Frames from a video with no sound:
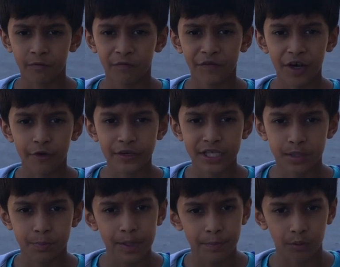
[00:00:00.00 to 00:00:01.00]

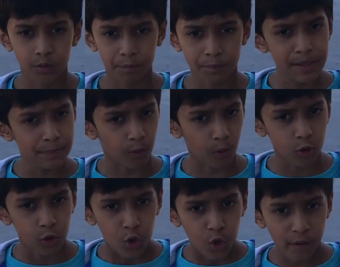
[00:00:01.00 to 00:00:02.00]
various
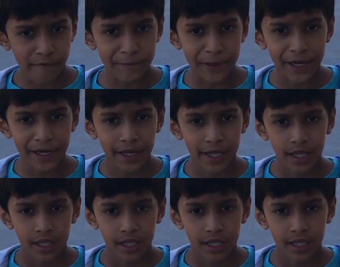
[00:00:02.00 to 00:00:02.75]
people who have been